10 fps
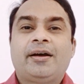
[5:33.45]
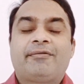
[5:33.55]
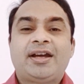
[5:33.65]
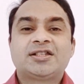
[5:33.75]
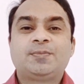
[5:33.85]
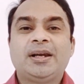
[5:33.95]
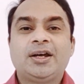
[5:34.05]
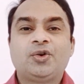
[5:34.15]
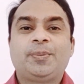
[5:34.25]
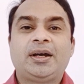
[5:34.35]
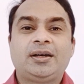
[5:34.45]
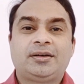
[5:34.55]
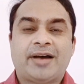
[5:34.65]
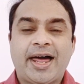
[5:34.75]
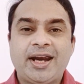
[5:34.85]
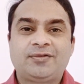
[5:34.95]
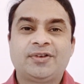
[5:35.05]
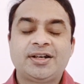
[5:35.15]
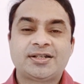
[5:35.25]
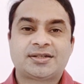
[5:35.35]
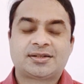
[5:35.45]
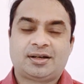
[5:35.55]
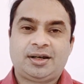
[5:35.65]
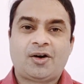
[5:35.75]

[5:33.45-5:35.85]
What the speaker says: Raised bilirubin, direct one is